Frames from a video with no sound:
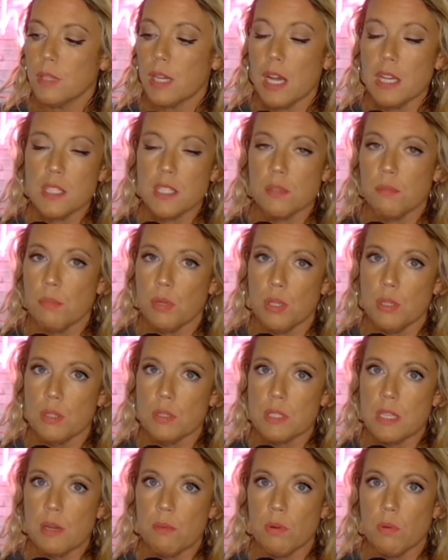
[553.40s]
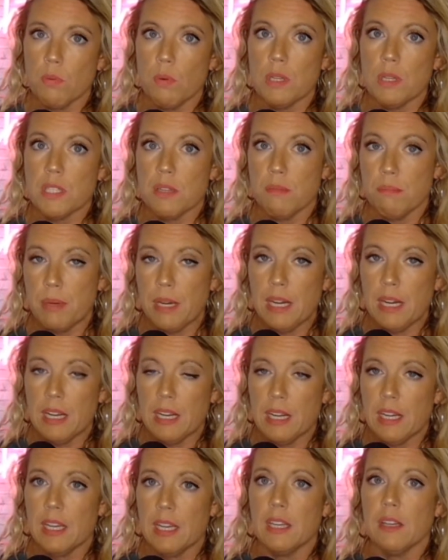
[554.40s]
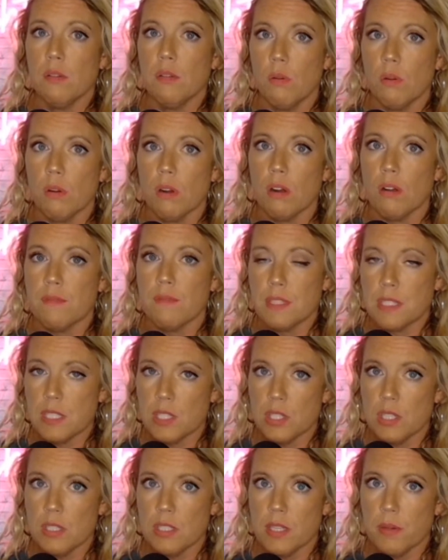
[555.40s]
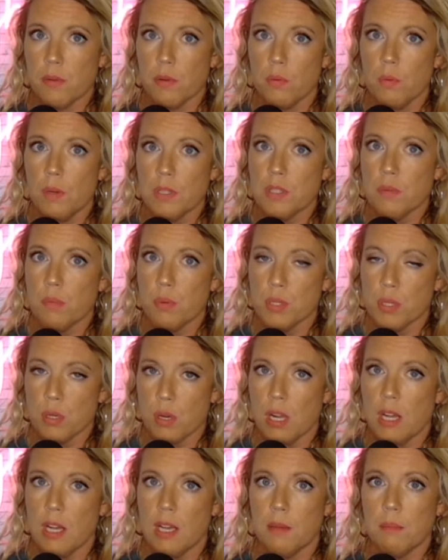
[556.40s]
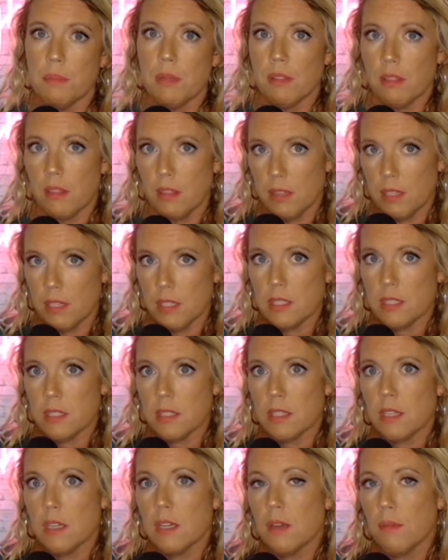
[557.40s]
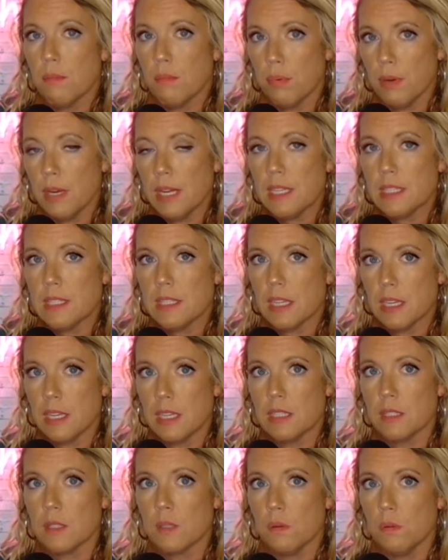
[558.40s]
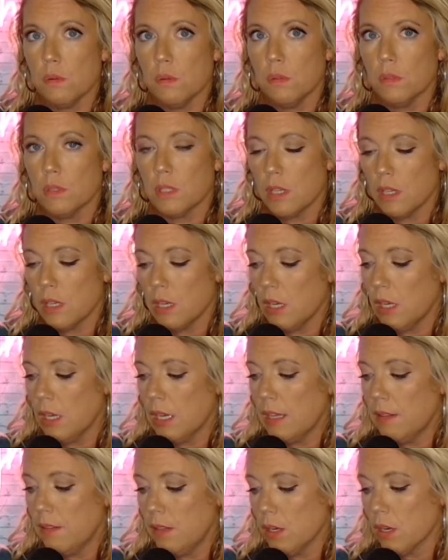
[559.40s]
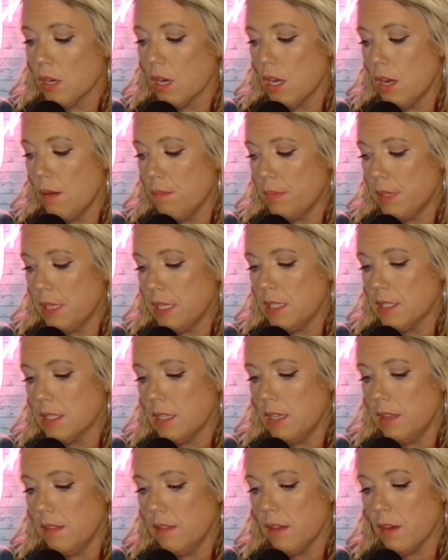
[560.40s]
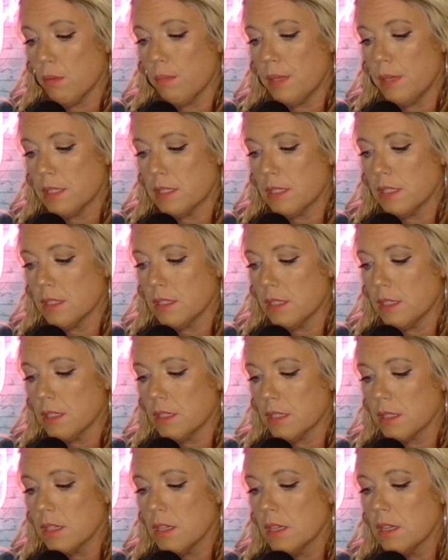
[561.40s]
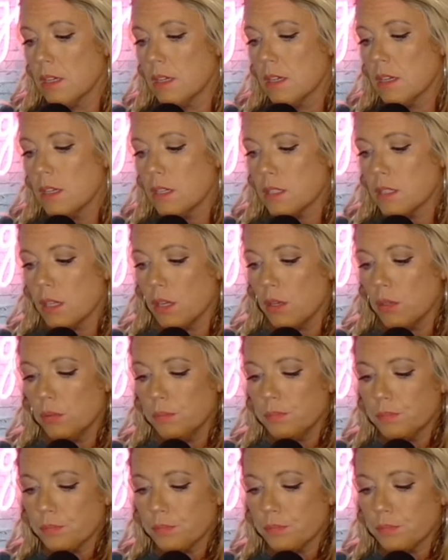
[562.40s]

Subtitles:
customers that would want to buy, or physicians that would want to prescribe this brace that he sold in their companies and in their businesses. So